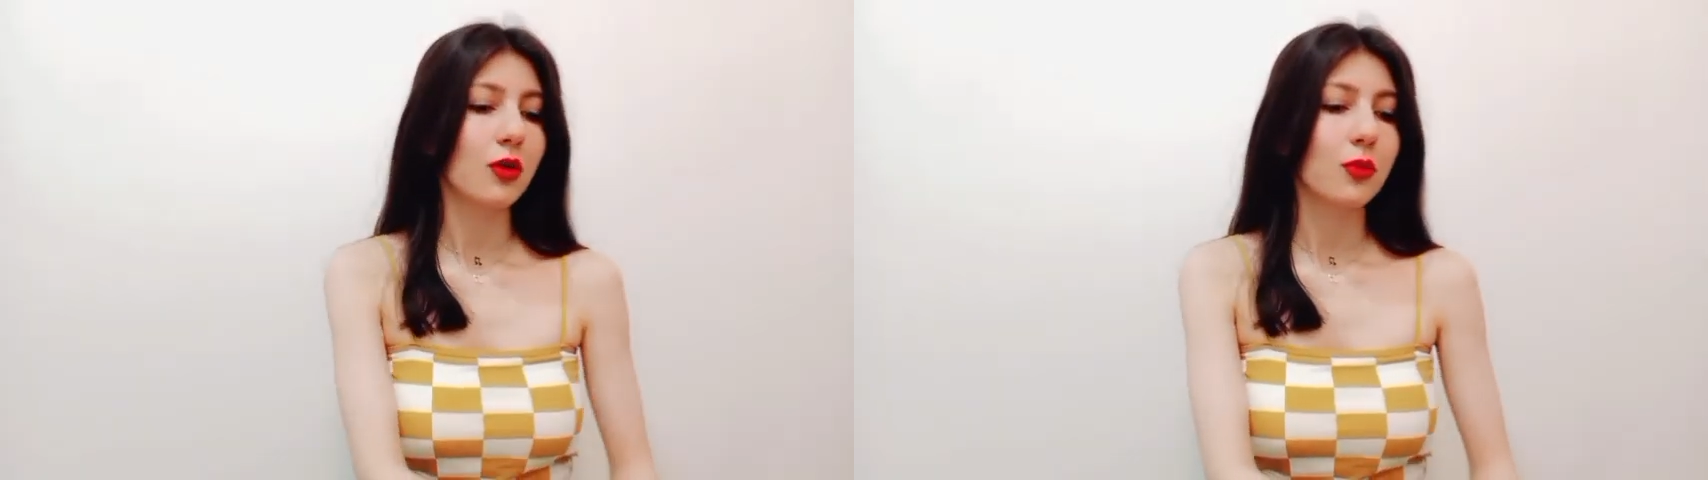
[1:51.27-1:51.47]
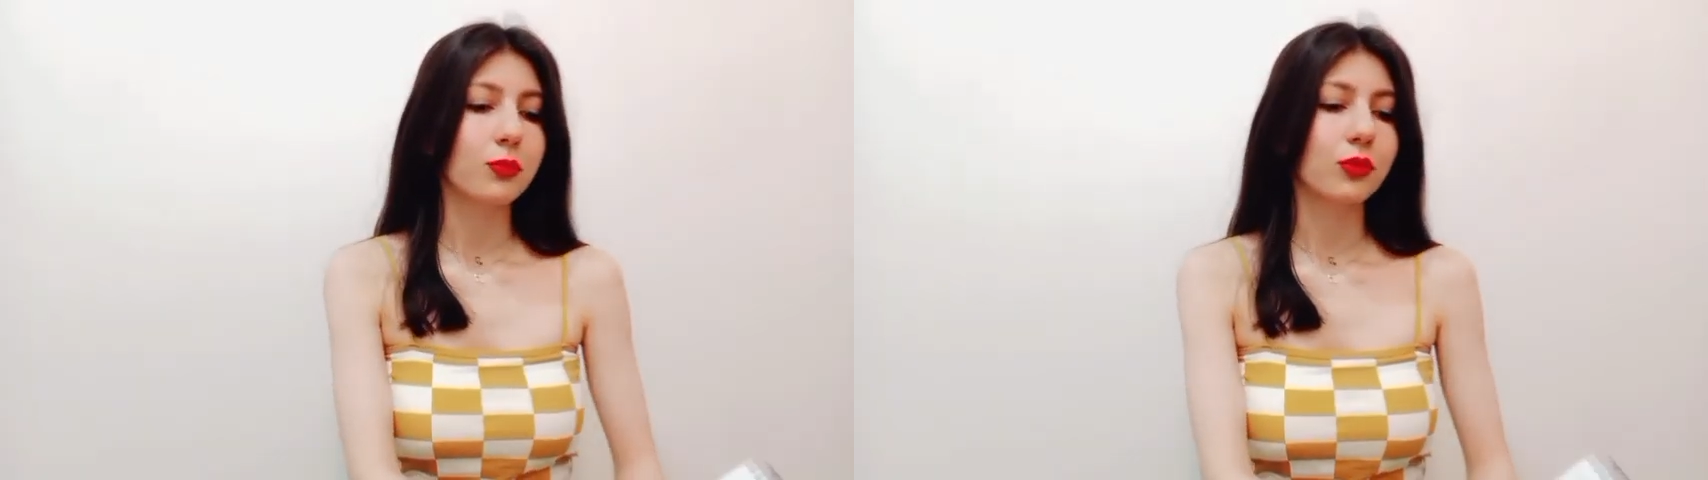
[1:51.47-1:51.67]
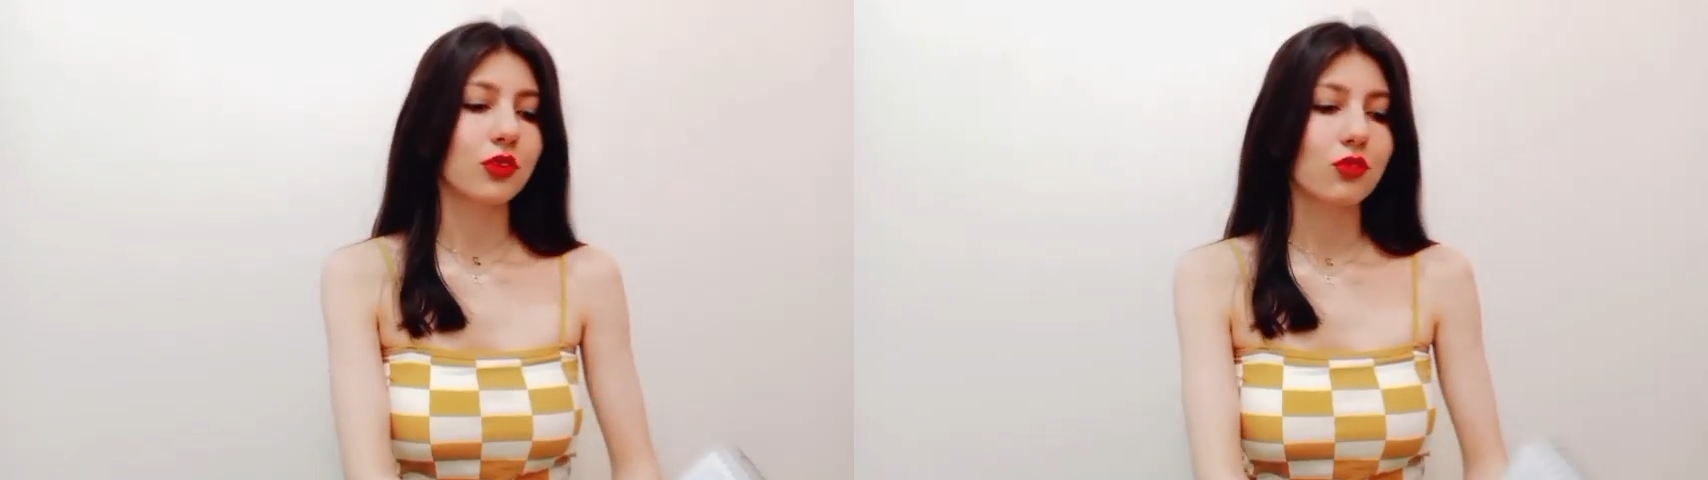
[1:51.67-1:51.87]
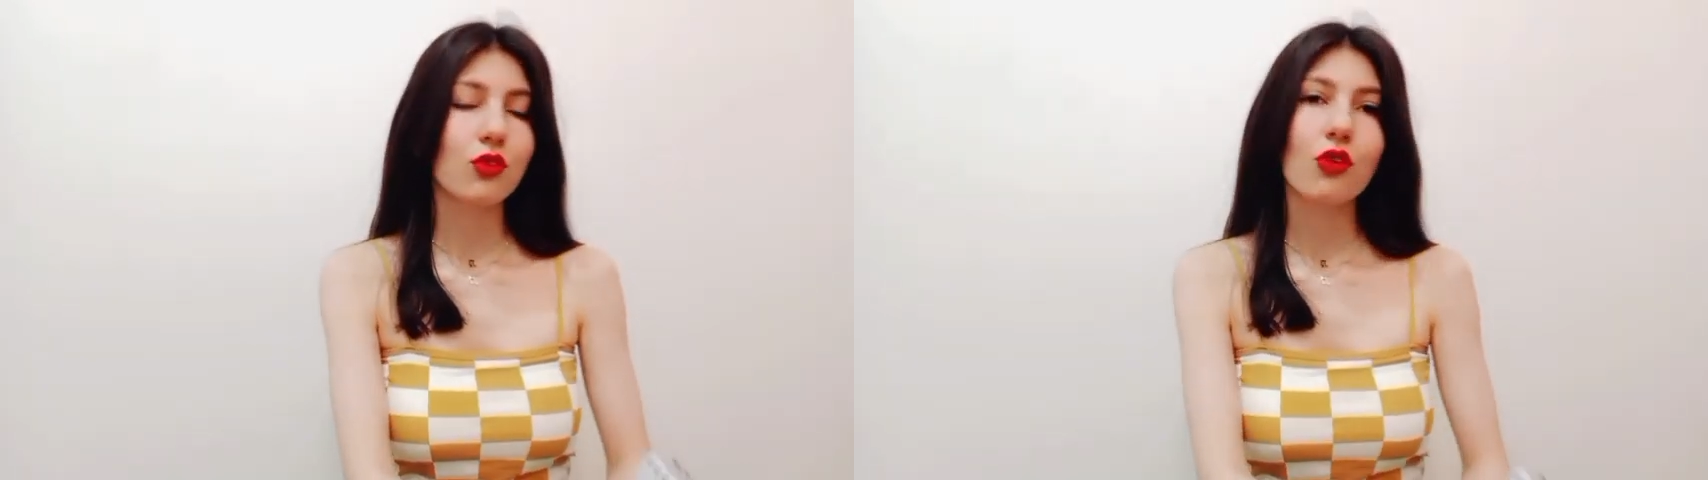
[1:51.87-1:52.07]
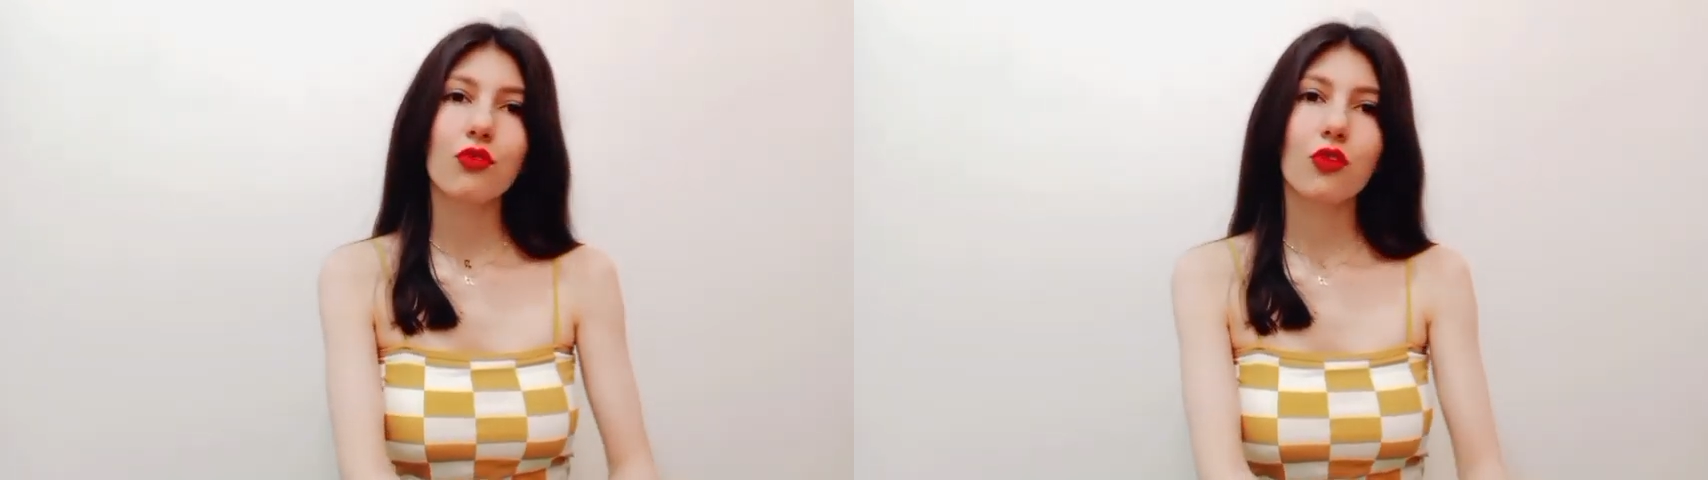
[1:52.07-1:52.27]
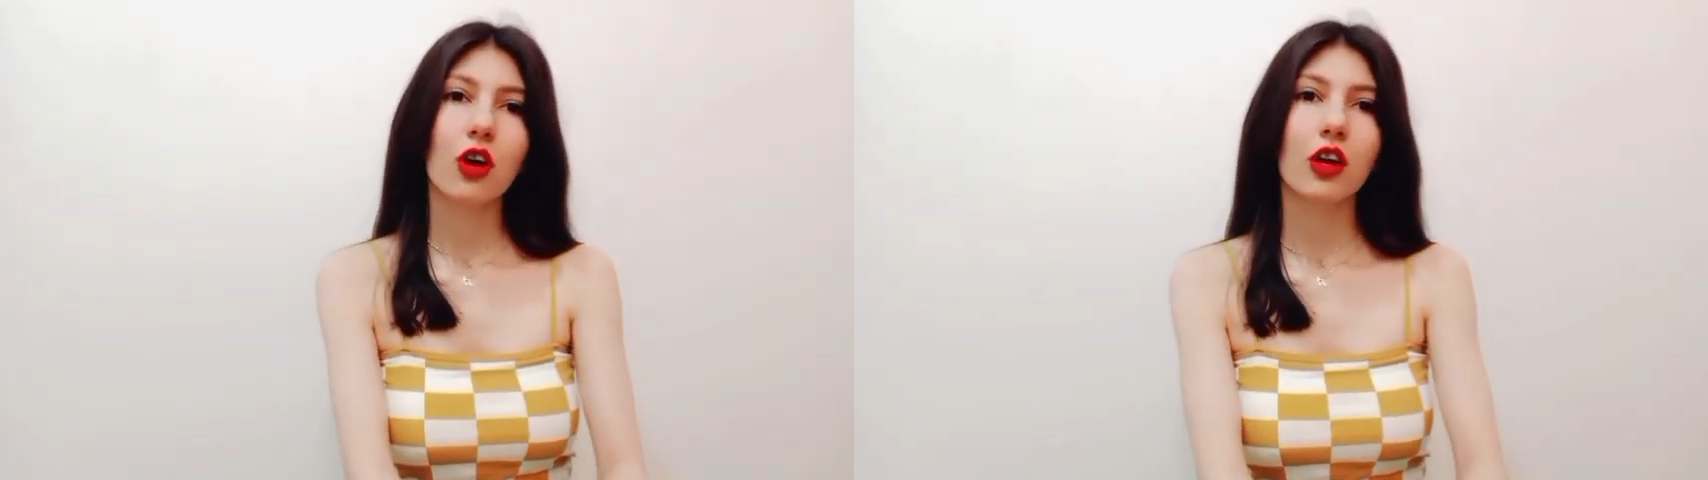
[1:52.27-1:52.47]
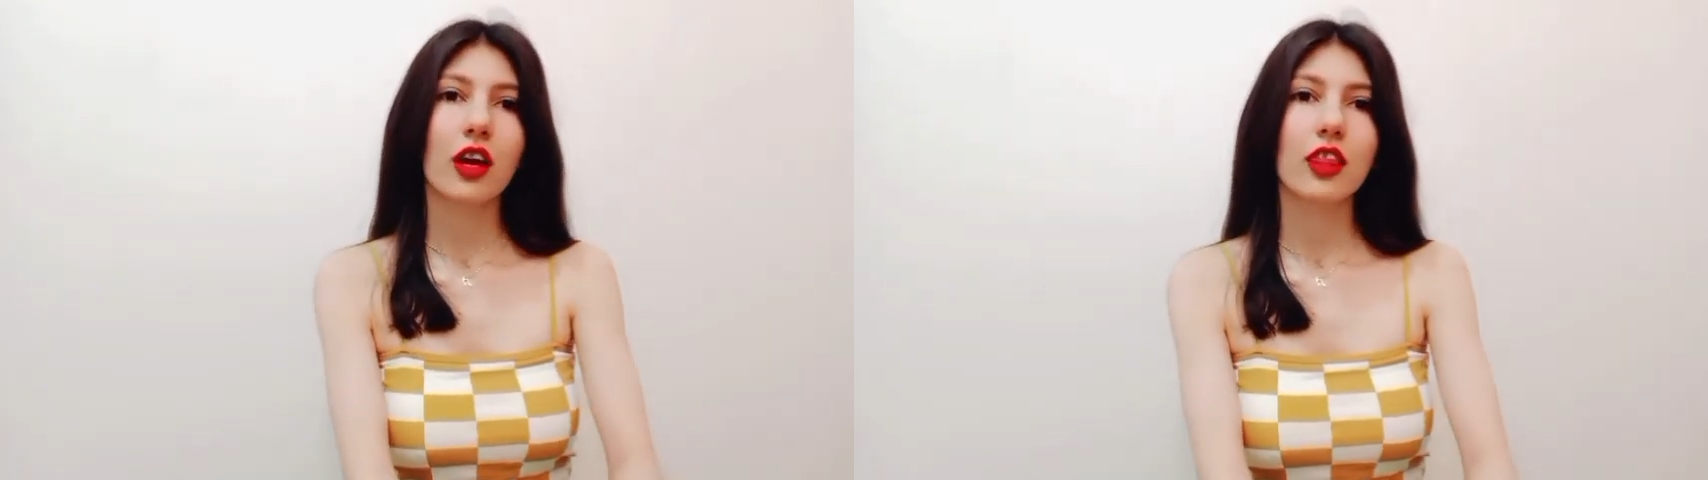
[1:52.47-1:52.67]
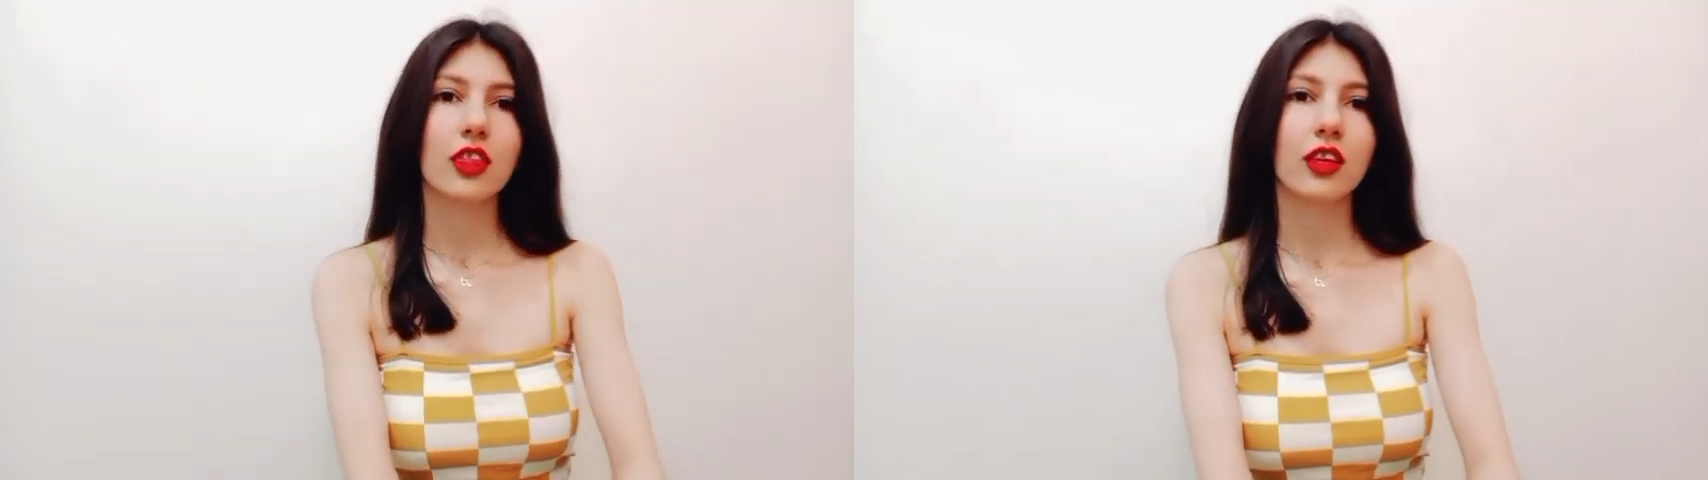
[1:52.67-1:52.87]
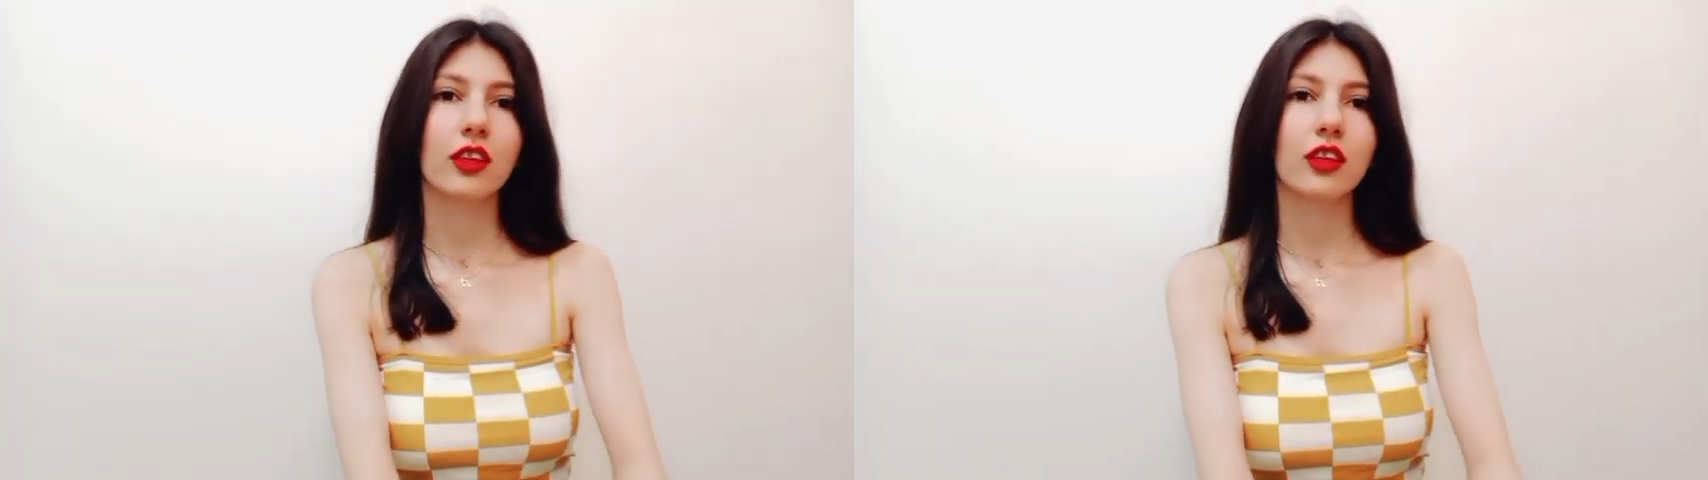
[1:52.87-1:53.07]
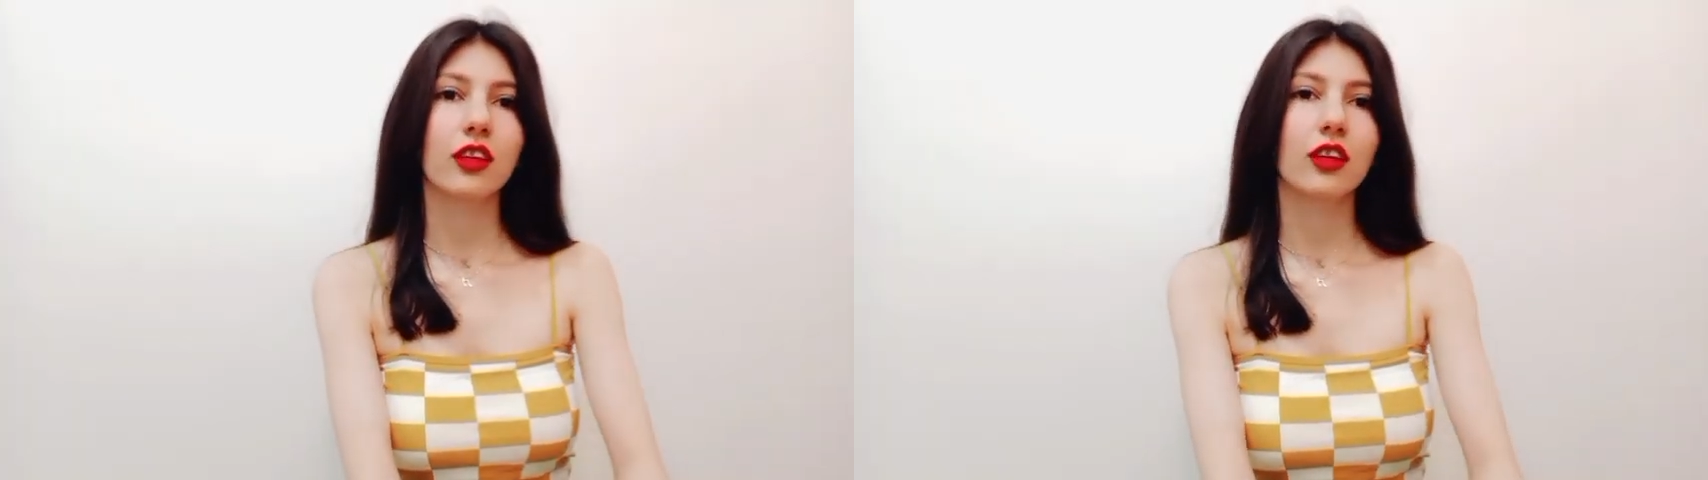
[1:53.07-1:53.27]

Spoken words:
But so far I think